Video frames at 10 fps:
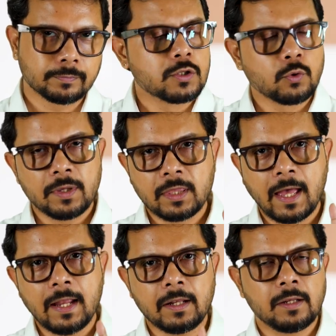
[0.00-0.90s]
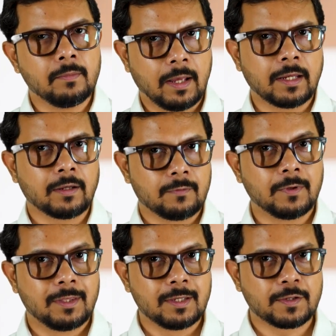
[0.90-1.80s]
So with that in mind,
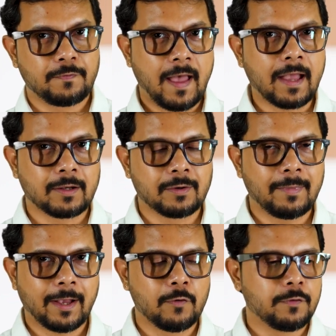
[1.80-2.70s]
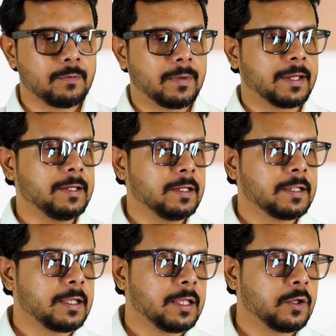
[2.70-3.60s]
with this fact back of our mind,
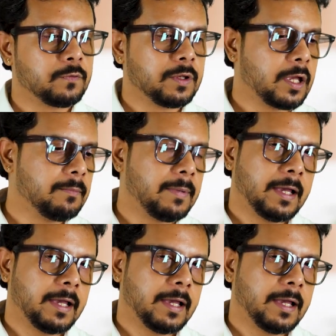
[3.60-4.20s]
if we come